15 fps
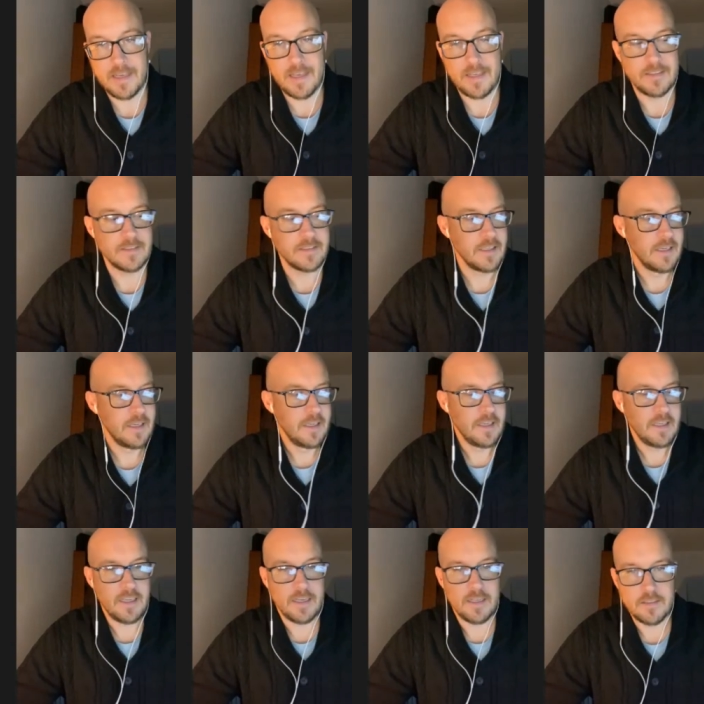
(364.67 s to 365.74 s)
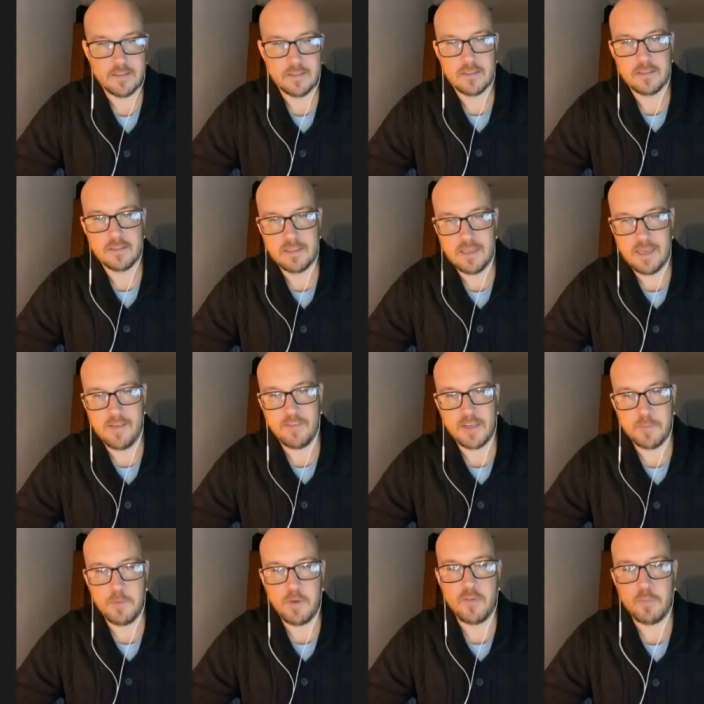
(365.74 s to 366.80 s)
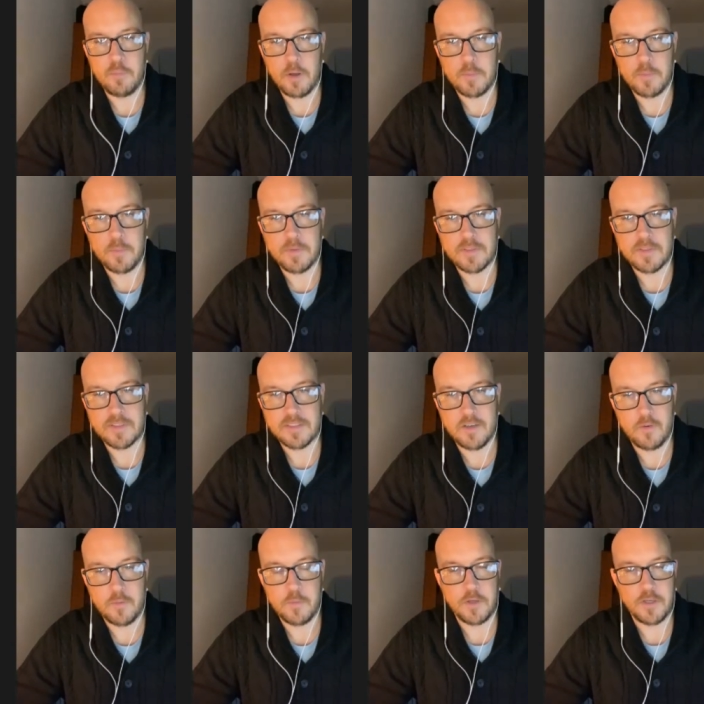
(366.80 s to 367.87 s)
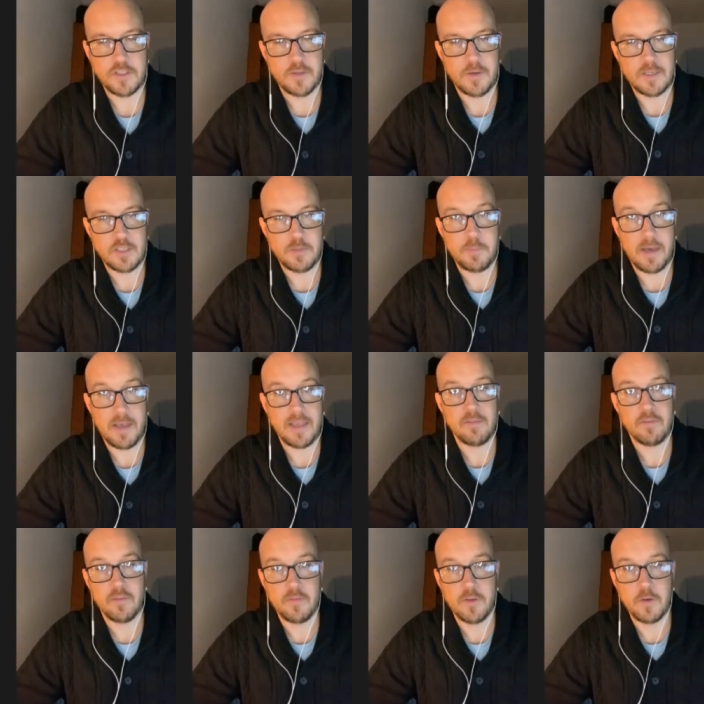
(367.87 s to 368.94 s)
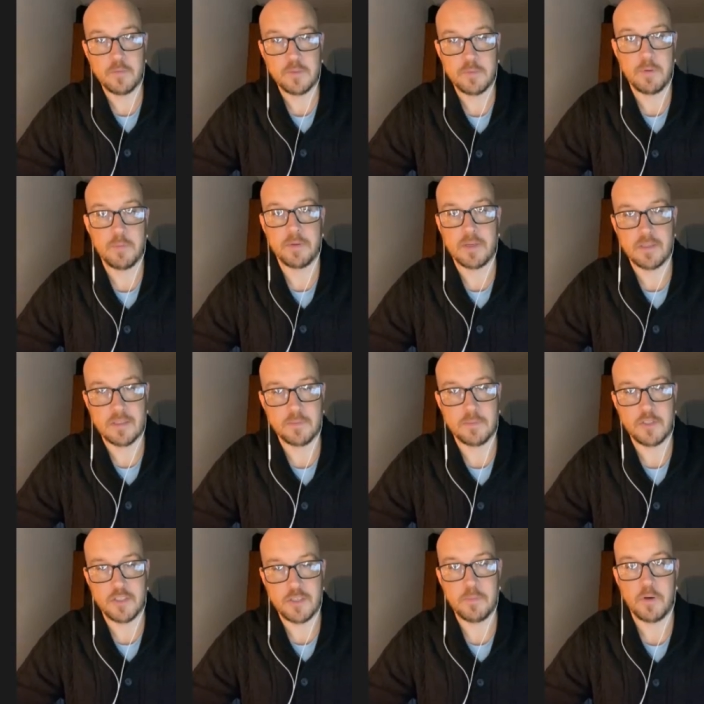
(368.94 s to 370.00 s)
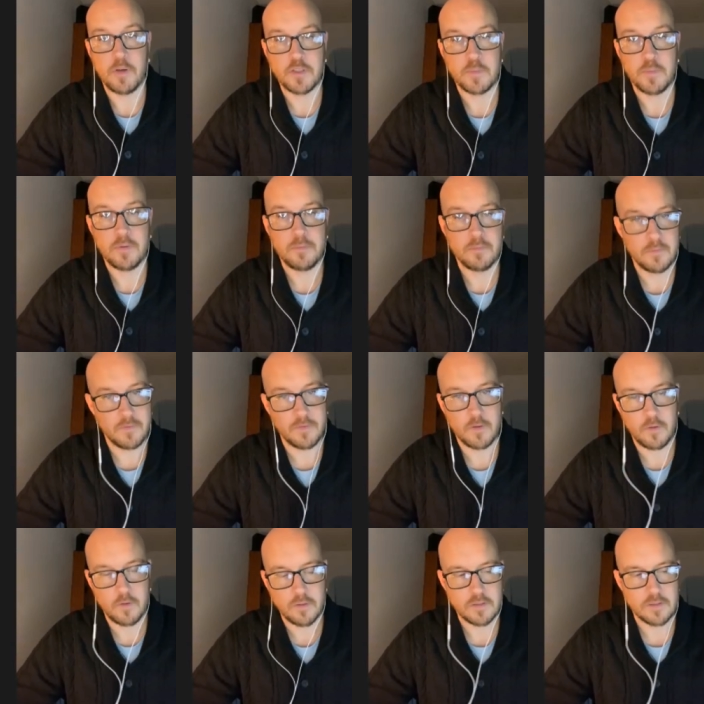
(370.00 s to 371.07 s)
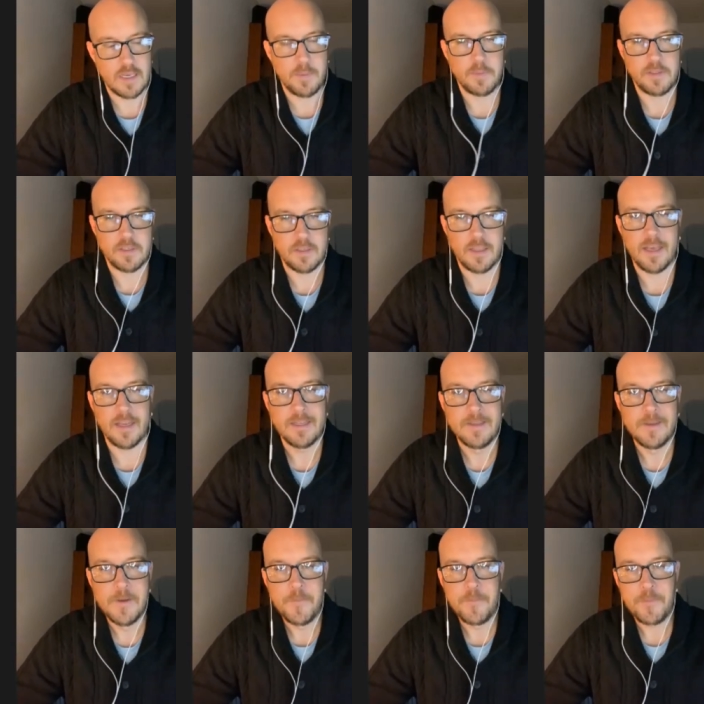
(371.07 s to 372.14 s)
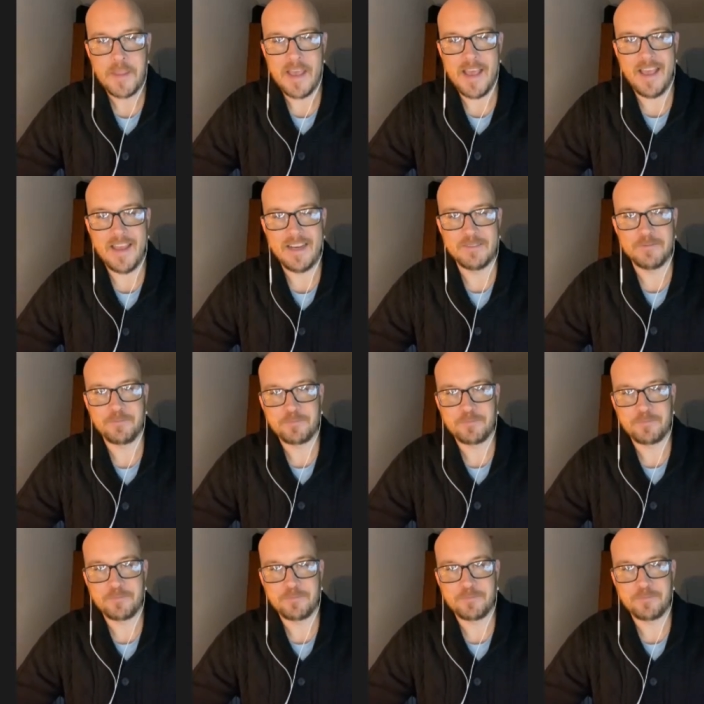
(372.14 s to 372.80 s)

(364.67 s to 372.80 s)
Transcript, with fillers: Oh, and oh, yeah. you know, having a movie block myself, I'm not used to actually paying for films, but because it's Mission Impossible, of course, happy to to that. do it. Yeah, and, um, yeah.